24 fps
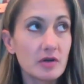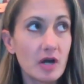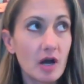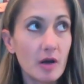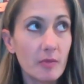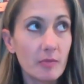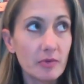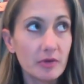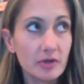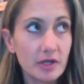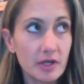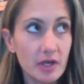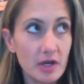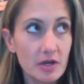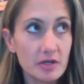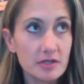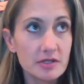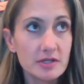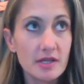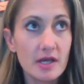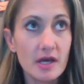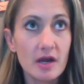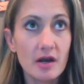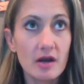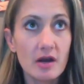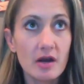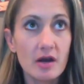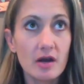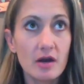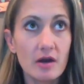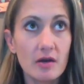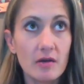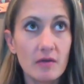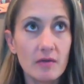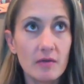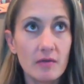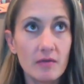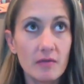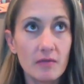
a couple of years there